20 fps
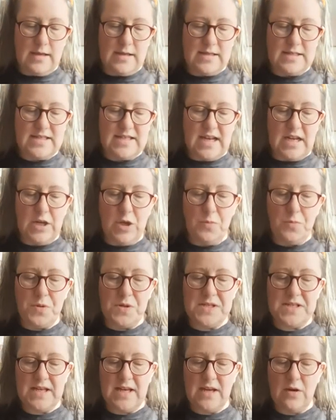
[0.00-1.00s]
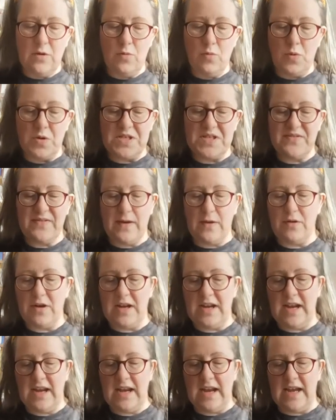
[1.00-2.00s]
Sanyogosan was founded
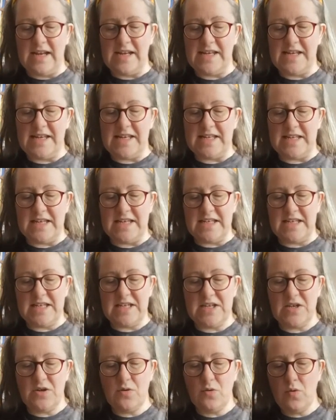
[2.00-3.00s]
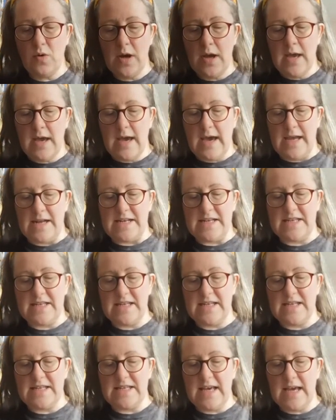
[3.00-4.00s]
in 1962 and
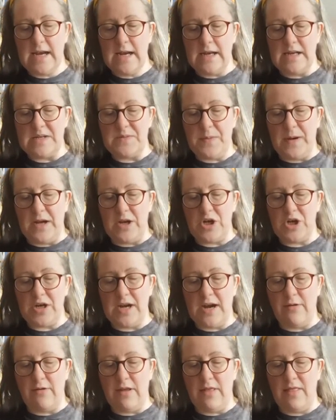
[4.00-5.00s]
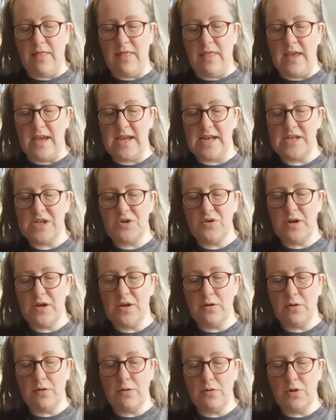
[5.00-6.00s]
since then has been sharing the history and
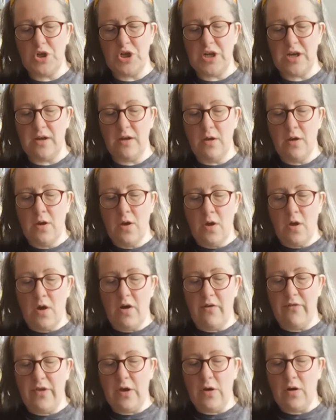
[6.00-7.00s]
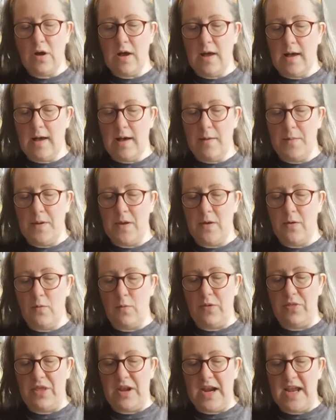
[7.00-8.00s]
culture of Yokohama
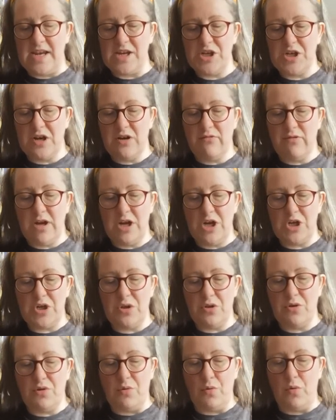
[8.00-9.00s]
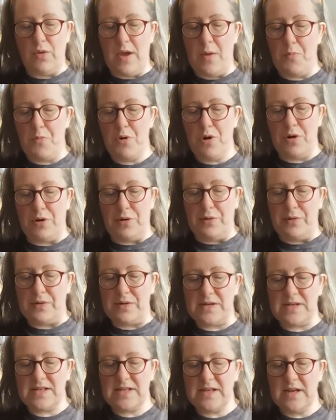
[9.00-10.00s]
with the next generation through their
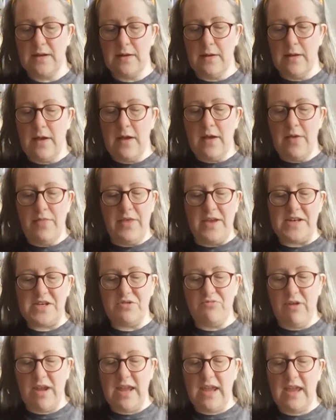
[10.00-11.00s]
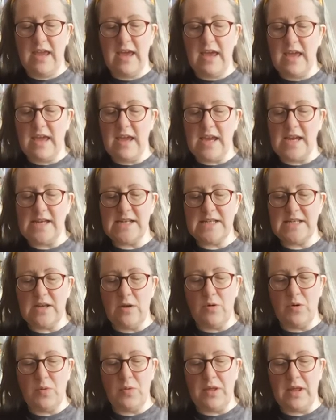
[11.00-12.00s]
products. This ring cake is
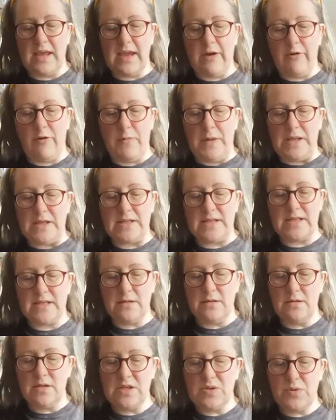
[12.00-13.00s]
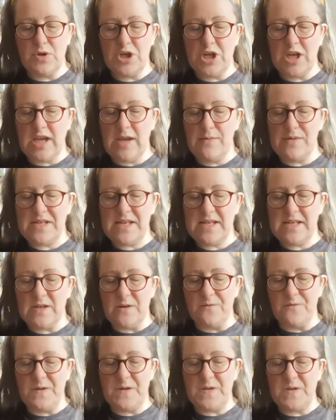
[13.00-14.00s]
soaked with a caramel sauce which keeps it
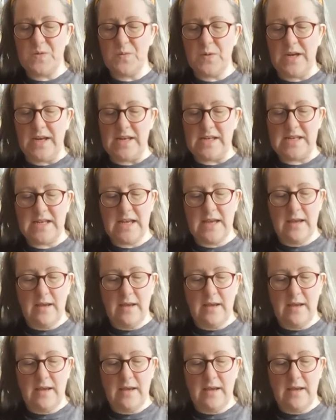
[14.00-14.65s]
soft and sweet.